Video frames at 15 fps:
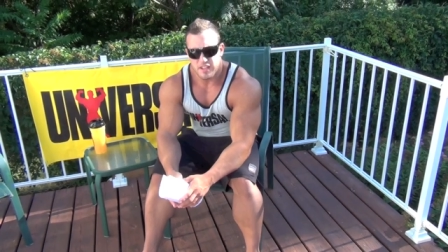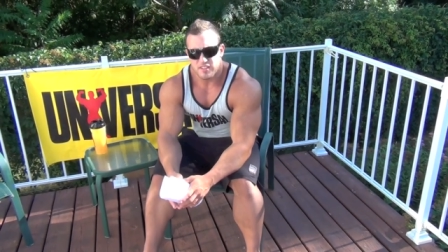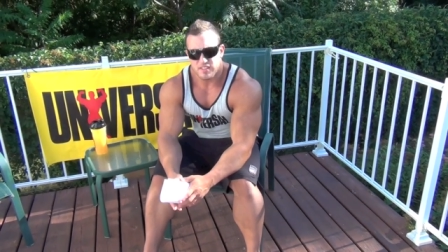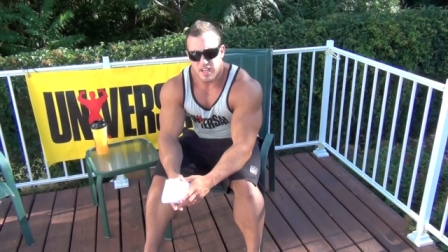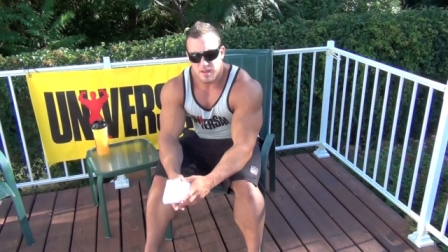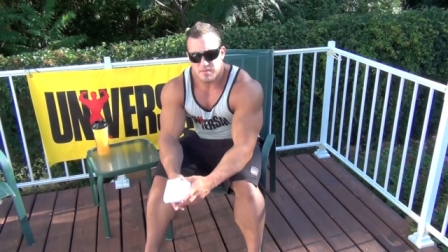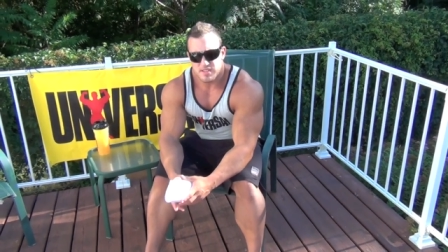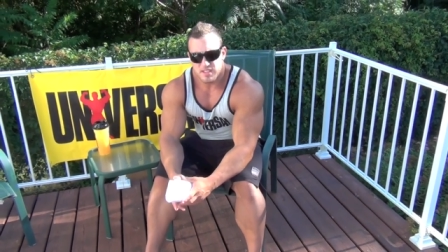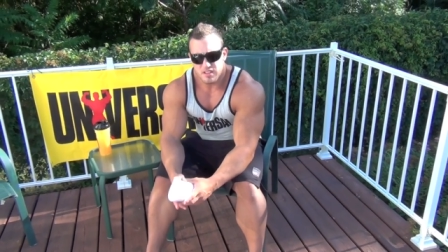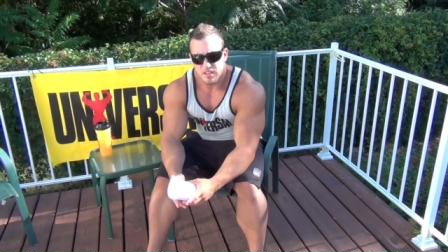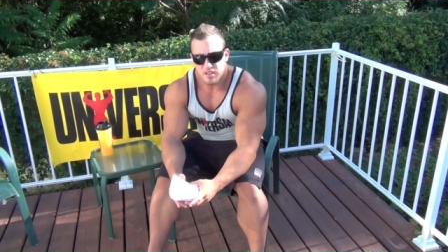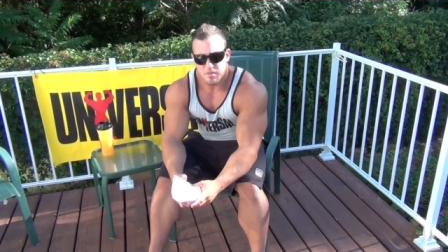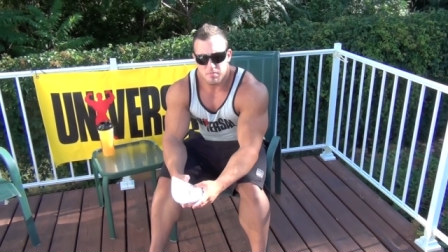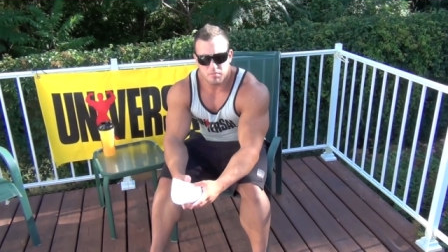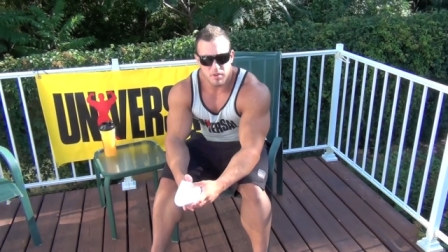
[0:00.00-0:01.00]
time to time
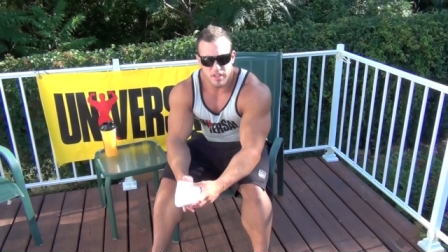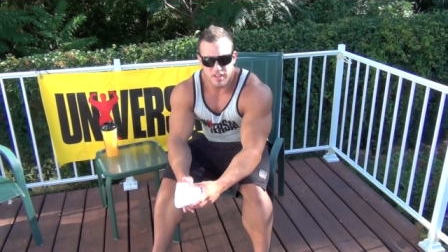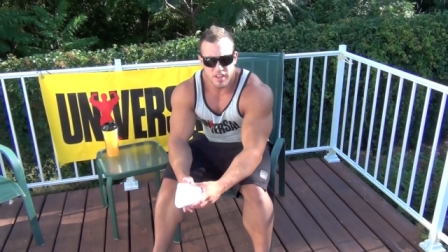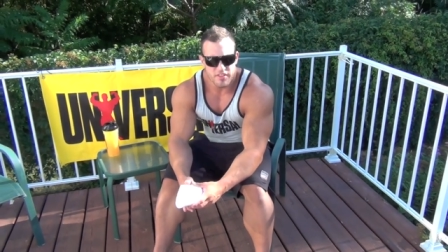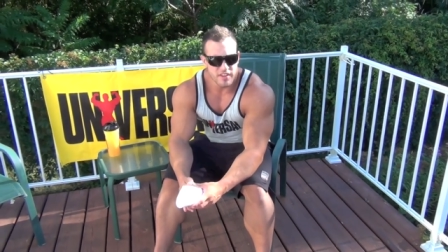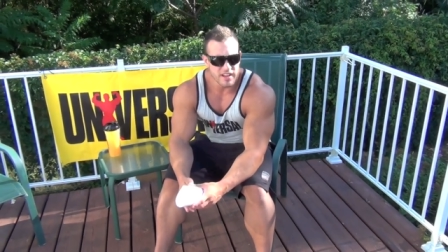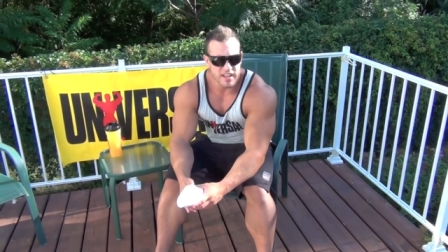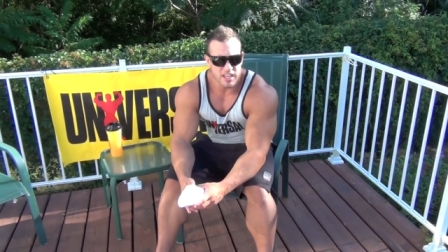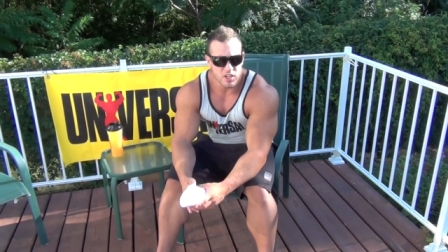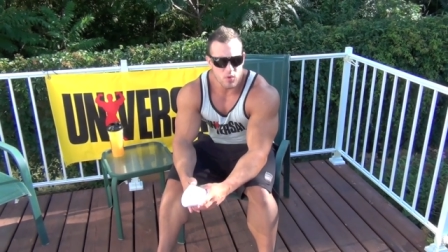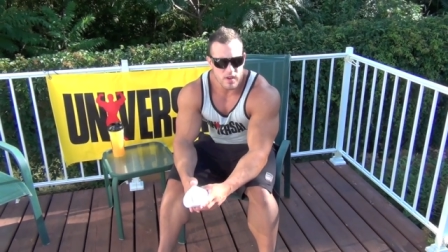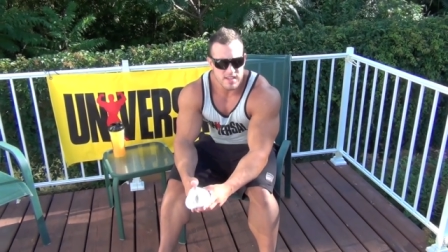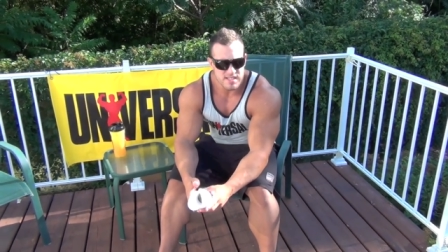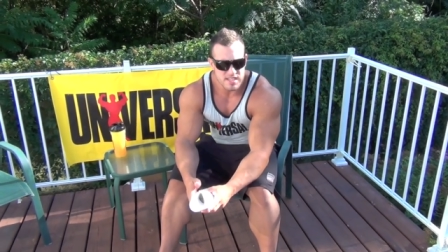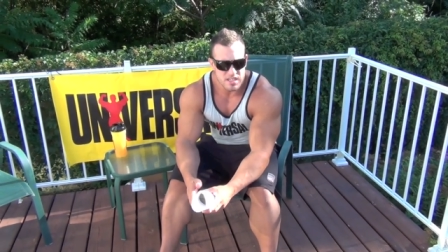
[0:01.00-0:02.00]
still, but nothing like
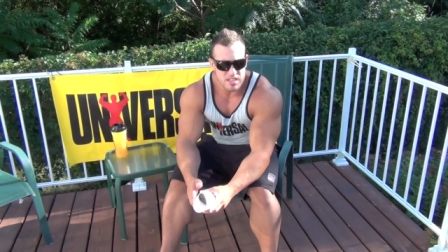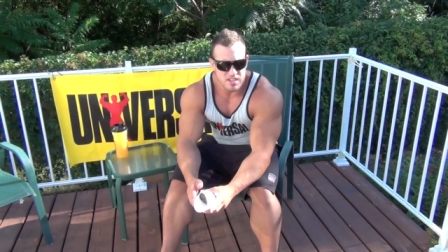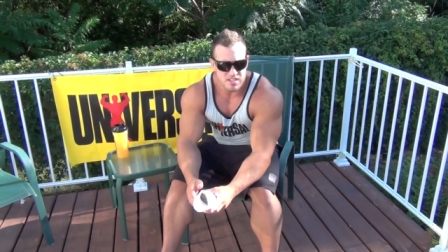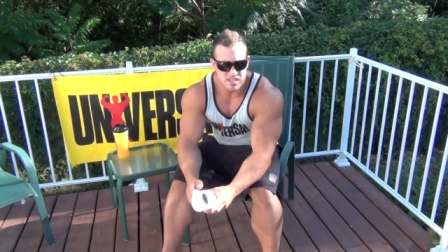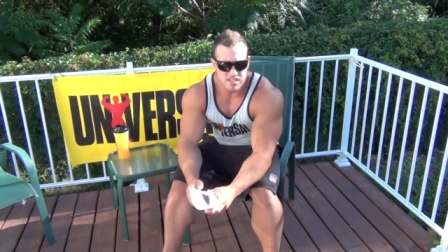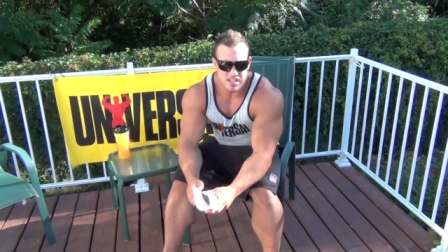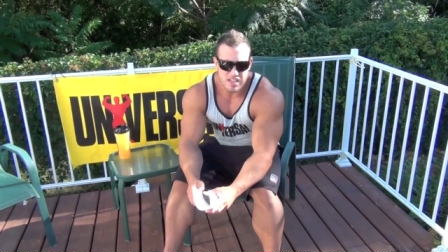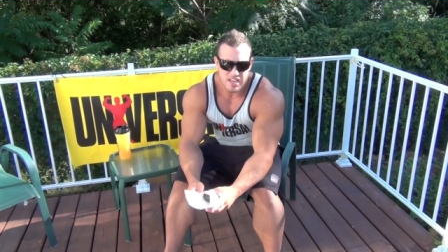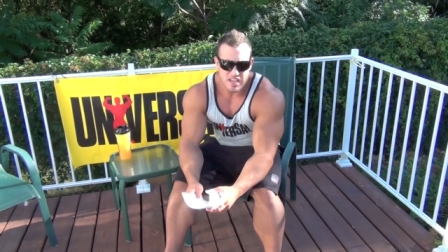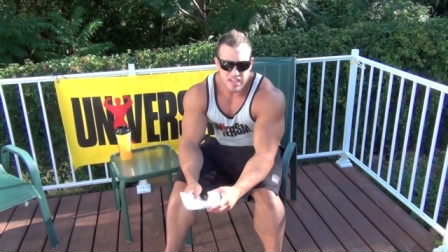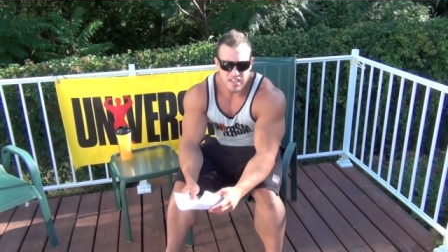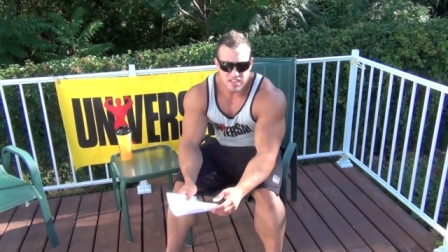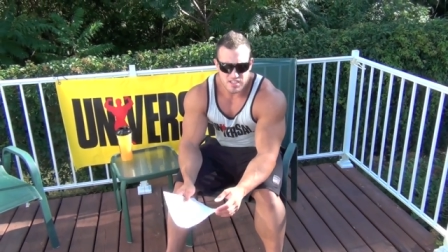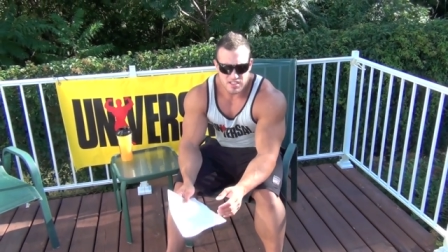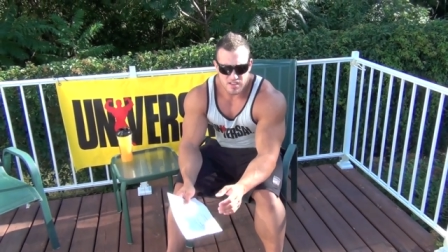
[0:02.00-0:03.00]
crazy, because
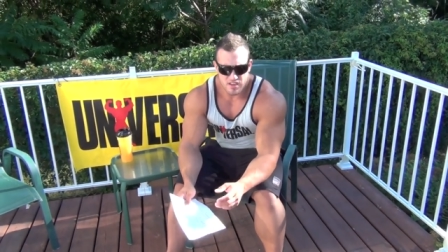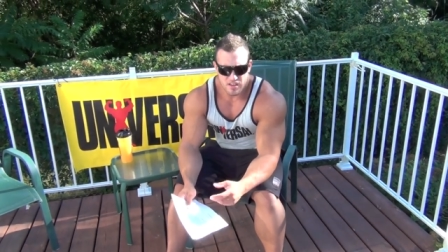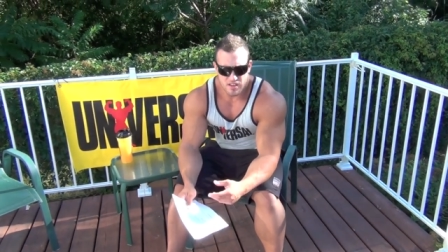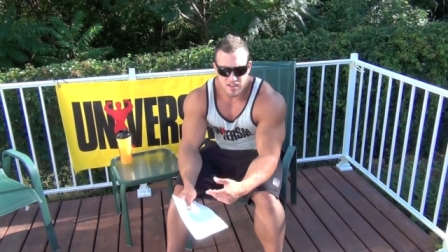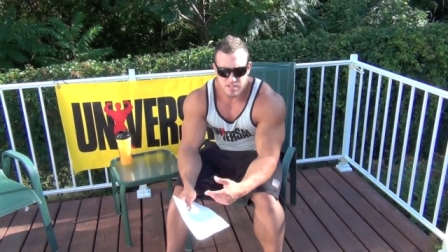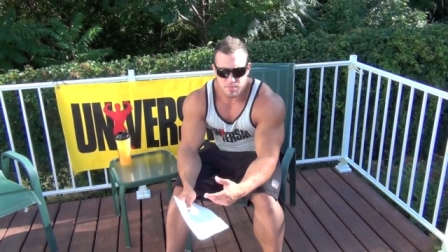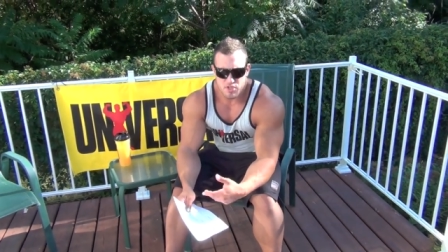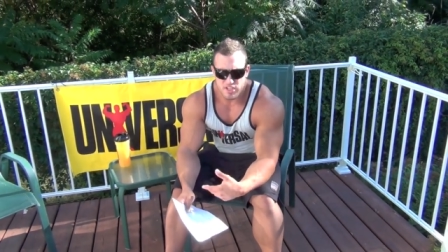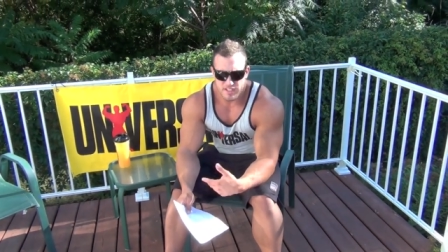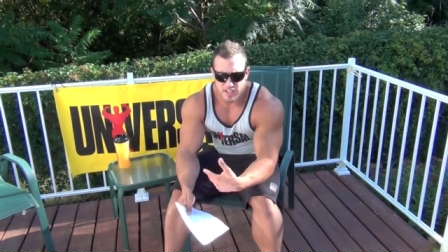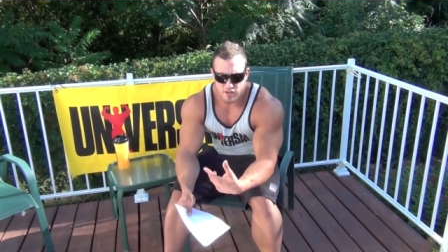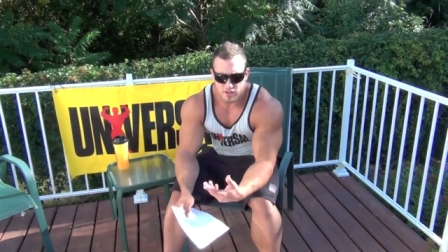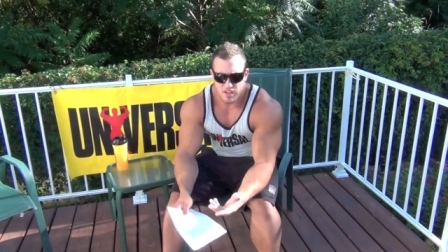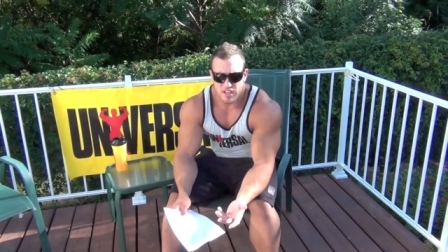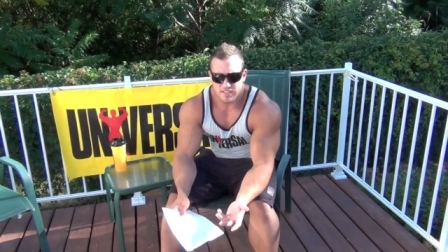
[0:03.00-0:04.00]
uh, especially
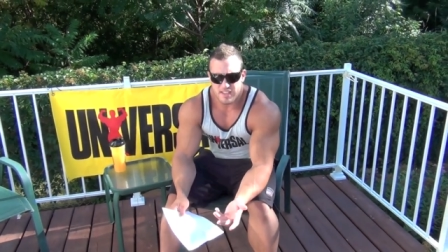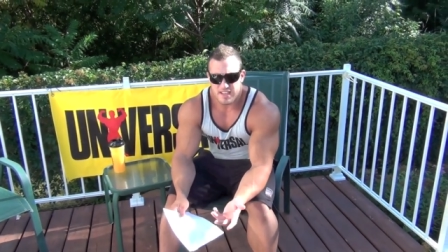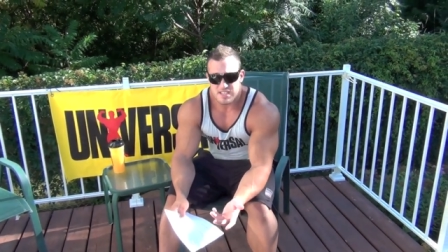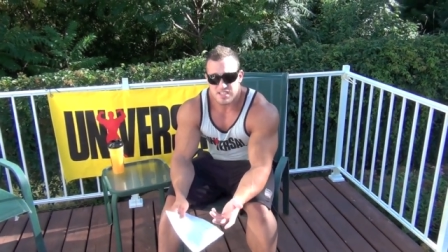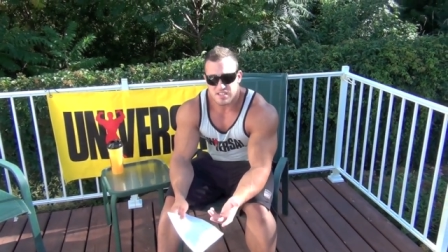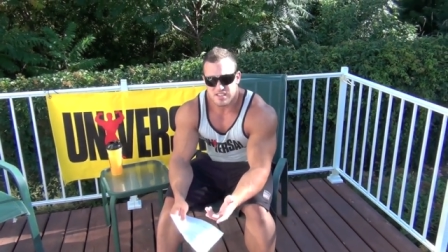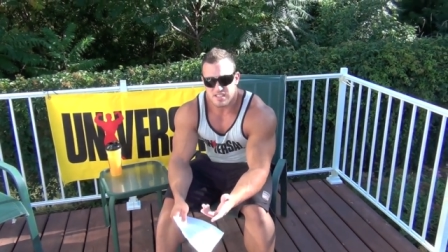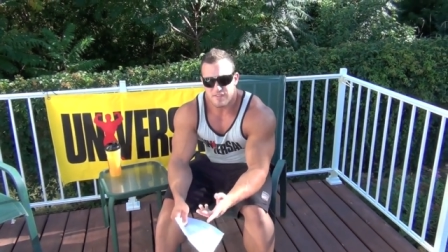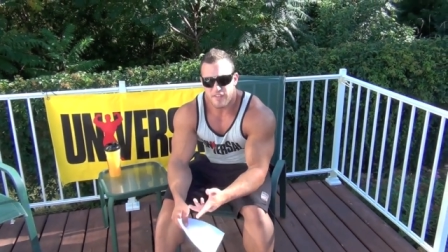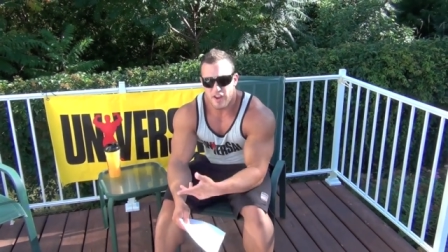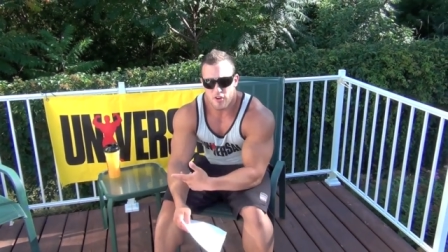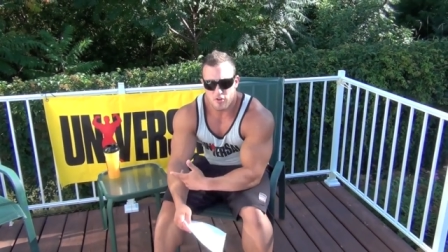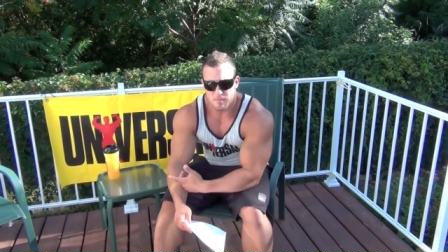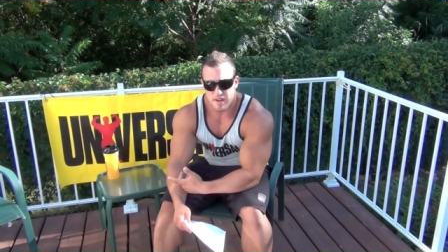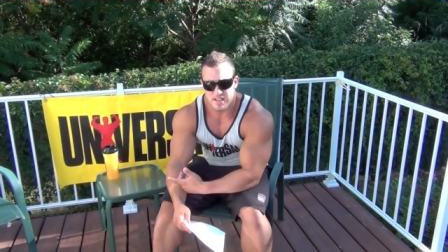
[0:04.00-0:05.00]
near contests, because if
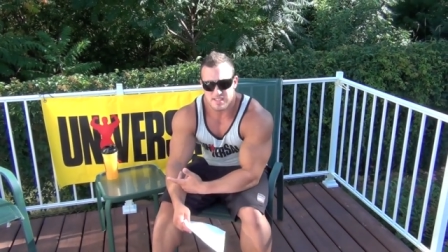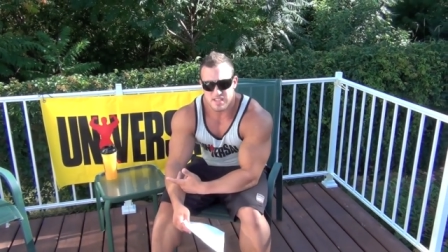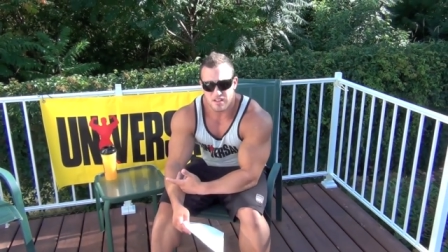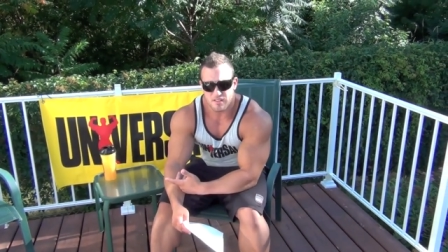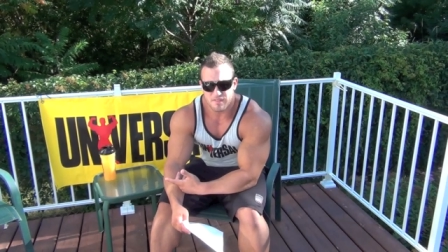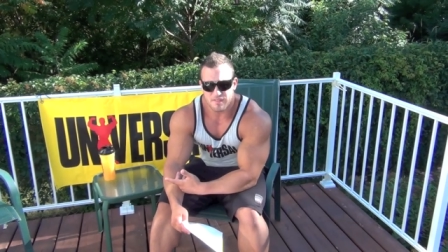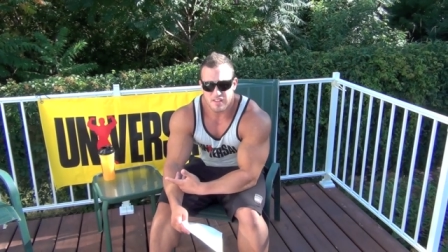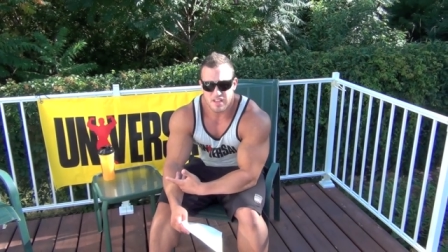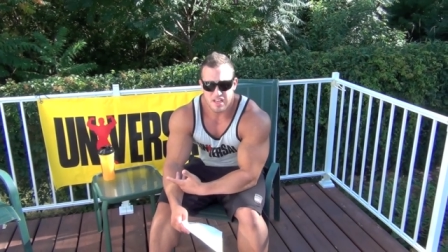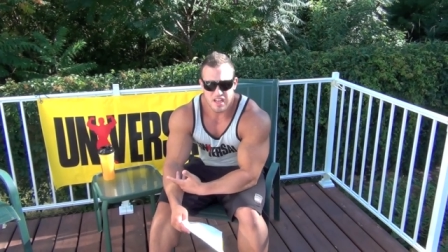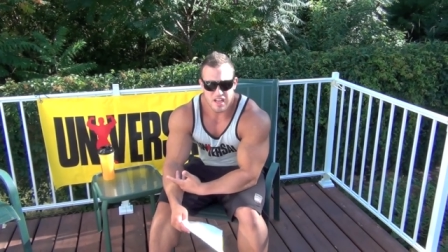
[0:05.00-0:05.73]
I hurt myself,